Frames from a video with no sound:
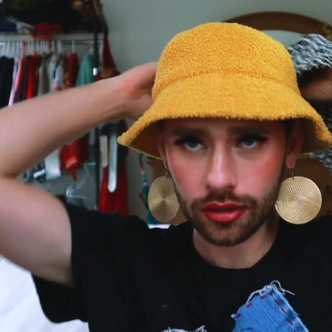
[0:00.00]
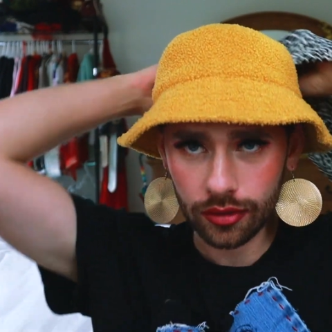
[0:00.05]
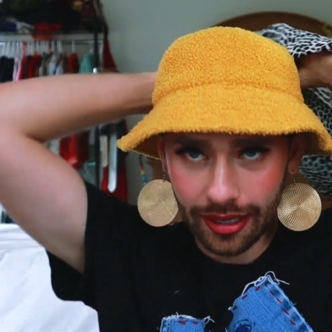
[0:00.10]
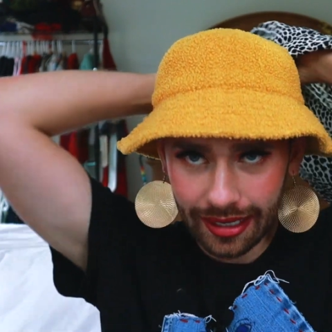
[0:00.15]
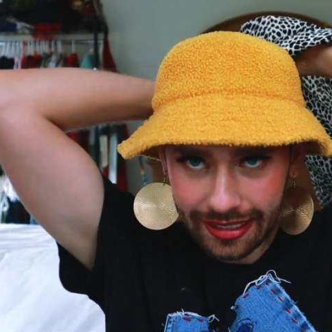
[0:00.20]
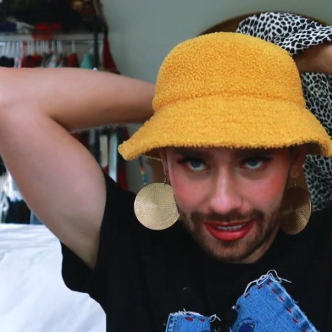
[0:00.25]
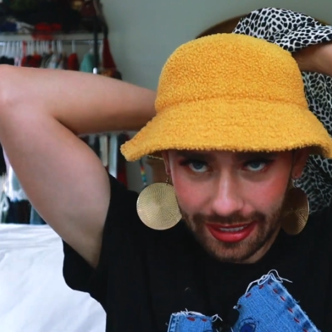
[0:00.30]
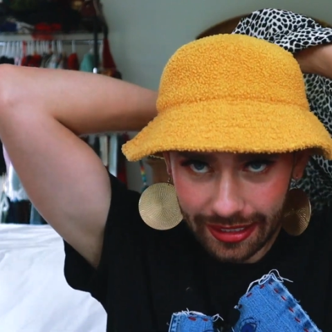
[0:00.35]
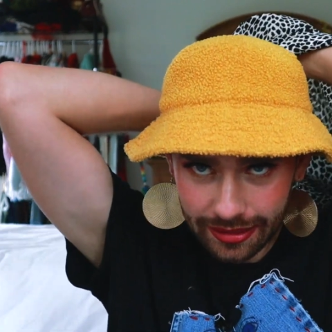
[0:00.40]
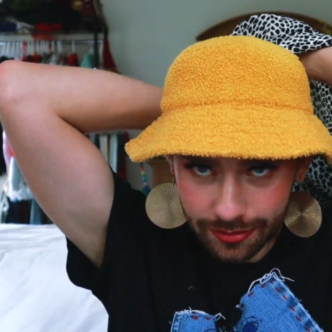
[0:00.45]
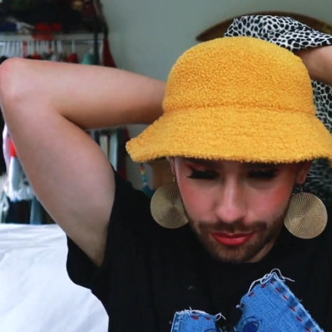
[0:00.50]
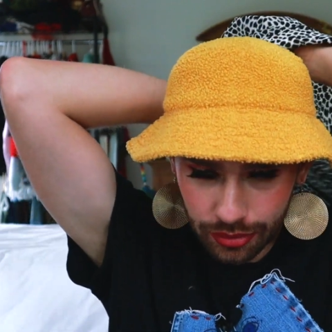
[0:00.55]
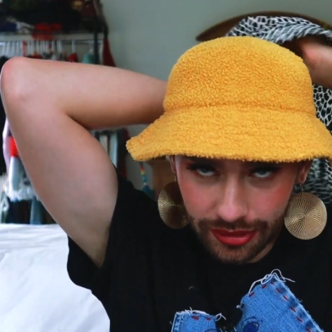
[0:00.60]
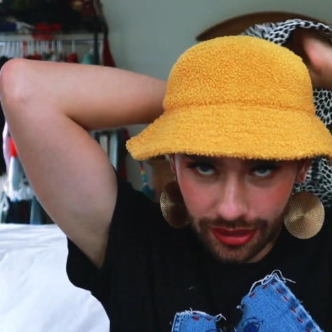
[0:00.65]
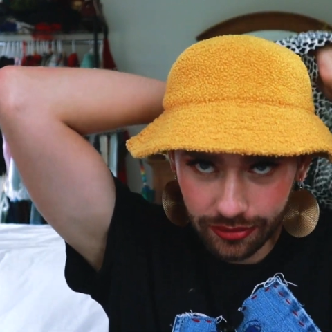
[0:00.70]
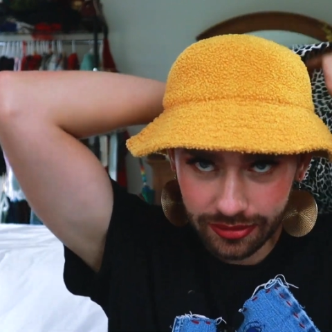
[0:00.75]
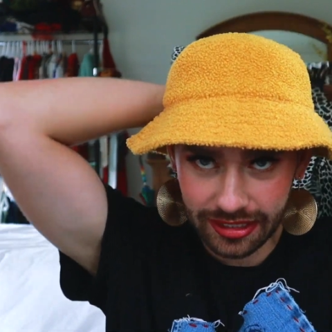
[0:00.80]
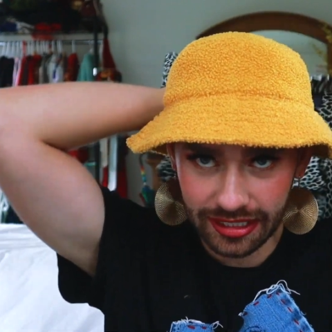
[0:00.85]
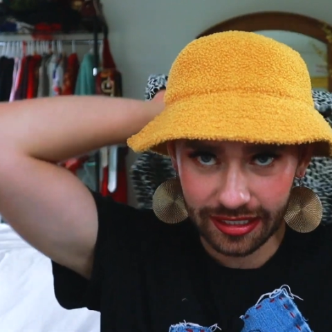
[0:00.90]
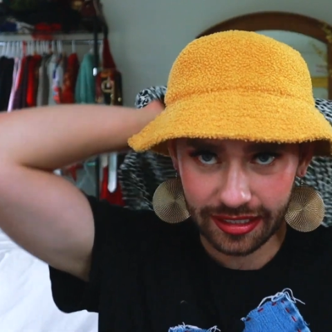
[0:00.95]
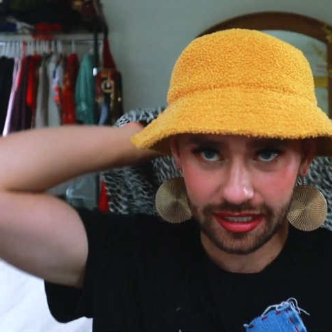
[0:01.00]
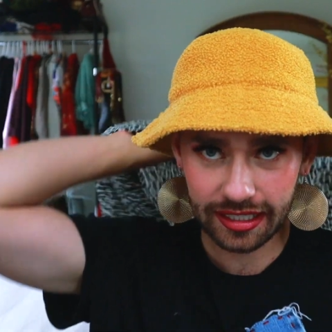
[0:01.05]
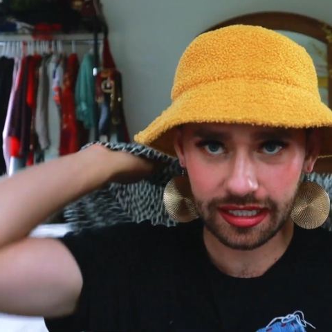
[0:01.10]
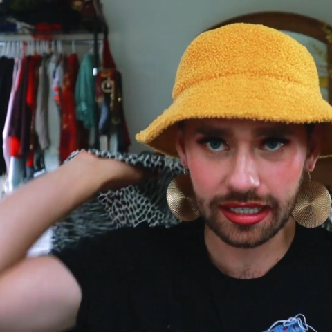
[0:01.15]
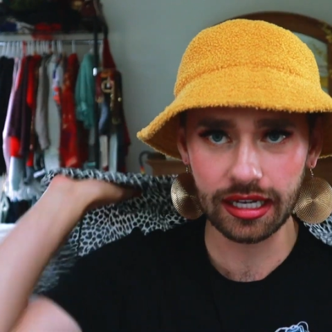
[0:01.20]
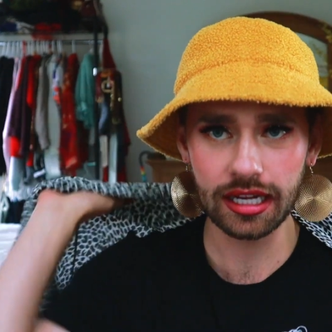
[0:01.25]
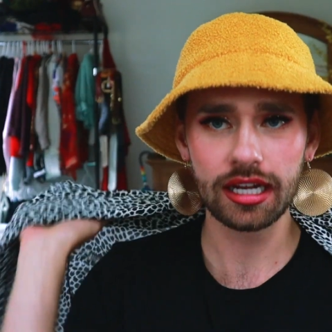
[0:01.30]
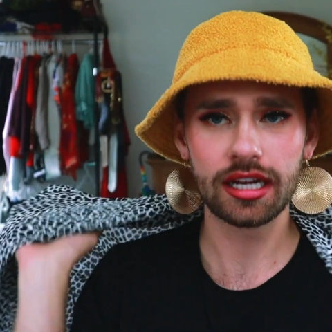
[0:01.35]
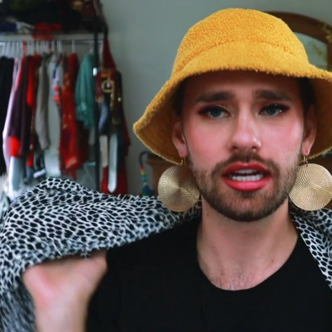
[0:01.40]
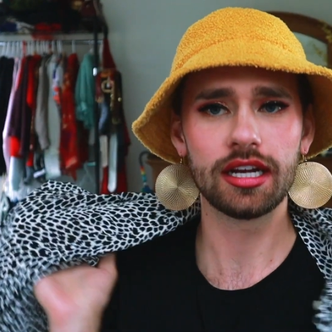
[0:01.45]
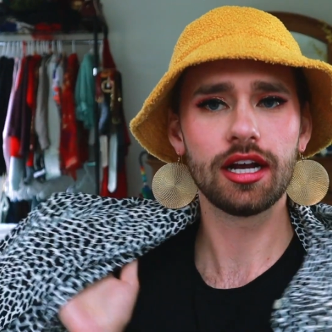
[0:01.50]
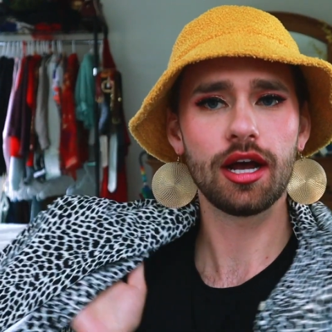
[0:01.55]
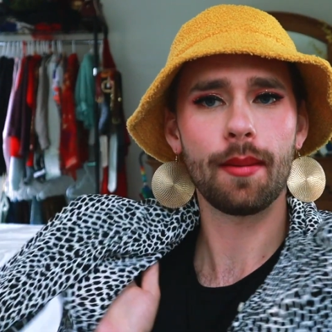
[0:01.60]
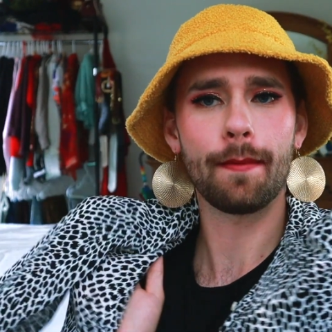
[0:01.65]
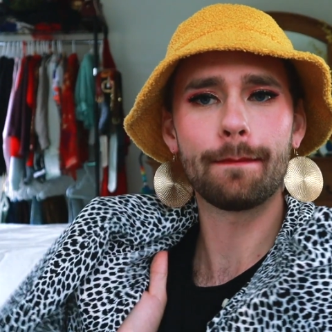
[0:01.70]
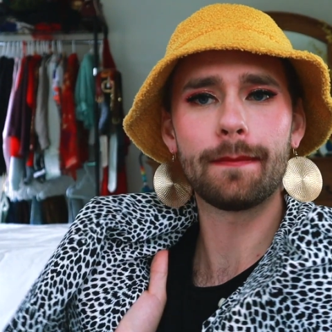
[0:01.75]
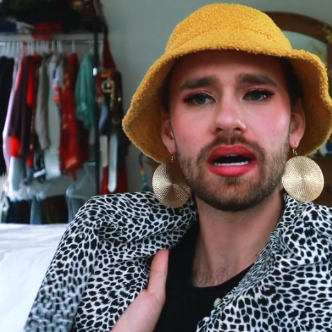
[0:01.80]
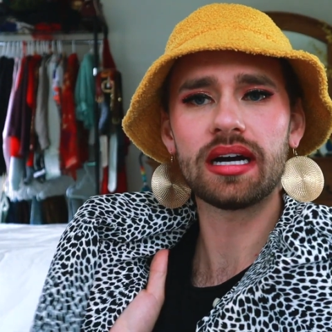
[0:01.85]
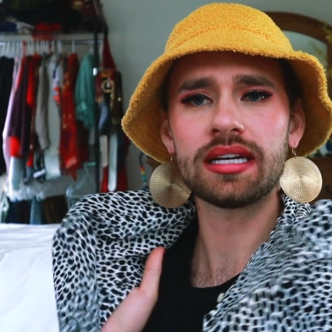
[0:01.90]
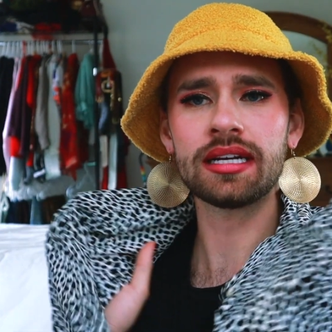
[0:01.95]
I can't pronounce anything,
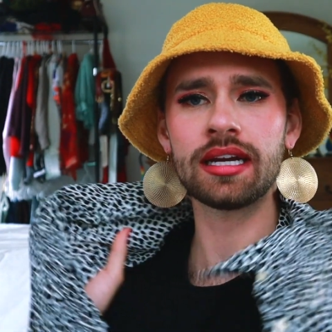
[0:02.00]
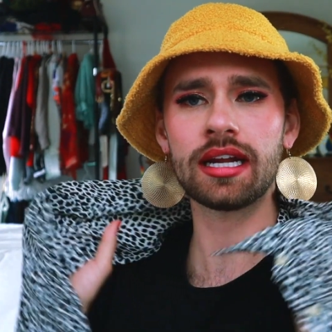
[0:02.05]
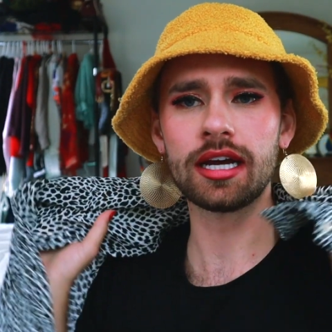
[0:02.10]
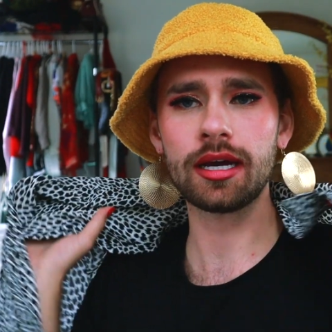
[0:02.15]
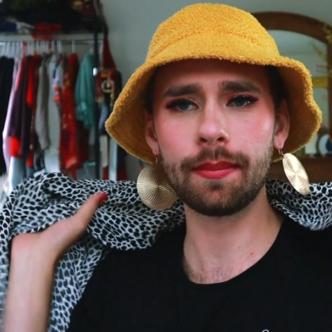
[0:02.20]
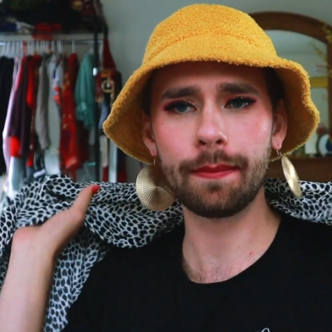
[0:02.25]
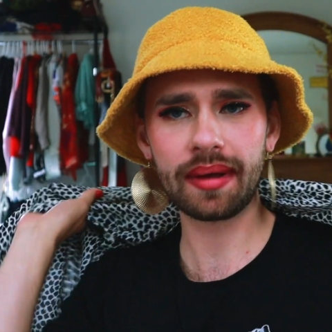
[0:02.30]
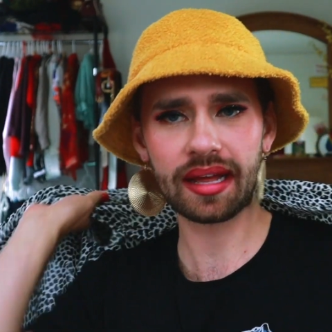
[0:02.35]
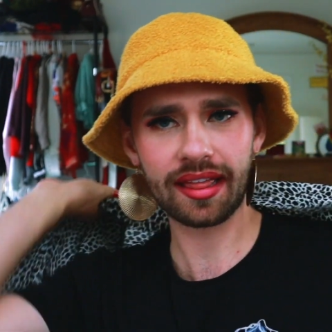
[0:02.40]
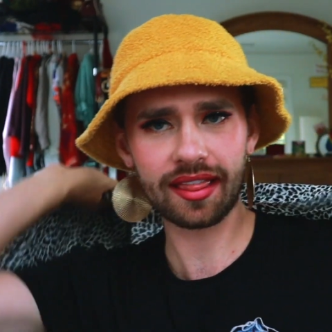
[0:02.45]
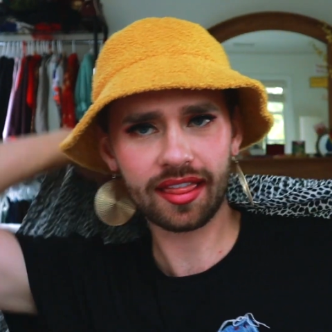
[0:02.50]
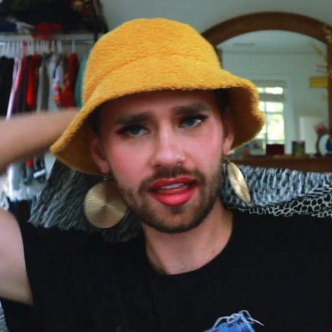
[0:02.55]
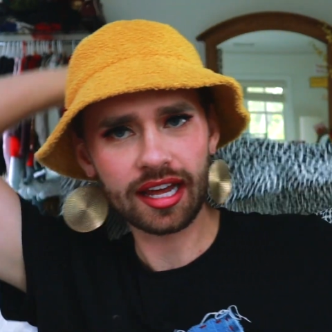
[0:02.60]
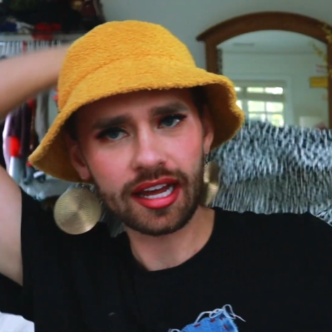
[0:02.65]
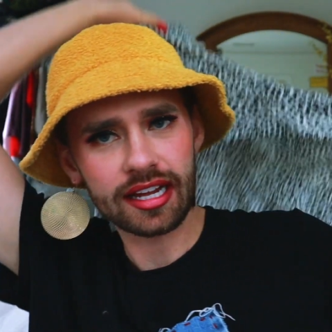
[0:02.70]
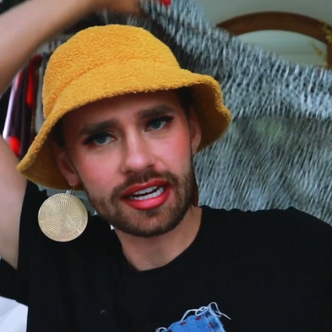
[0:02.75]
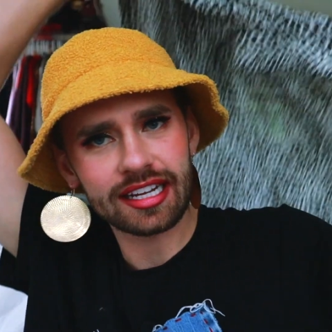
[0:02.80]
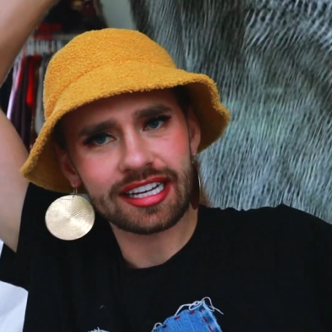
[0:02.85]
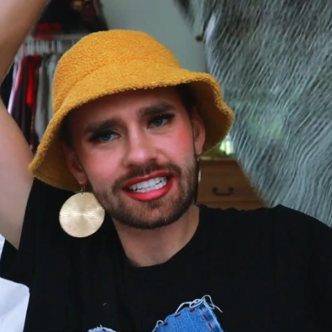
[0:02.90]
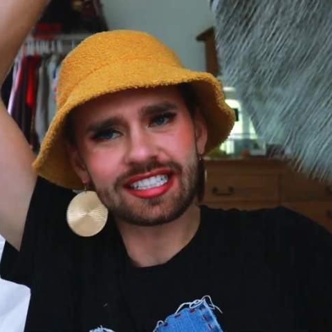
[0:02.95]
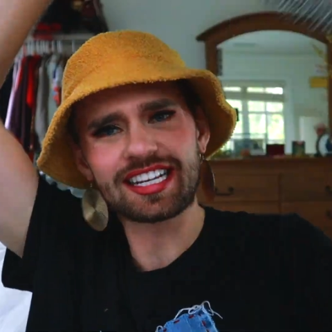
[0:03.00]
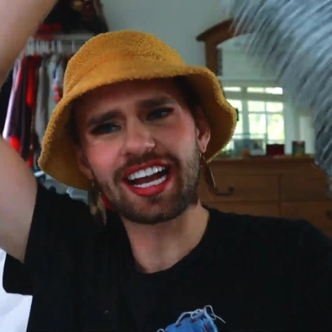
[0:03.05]
button up that is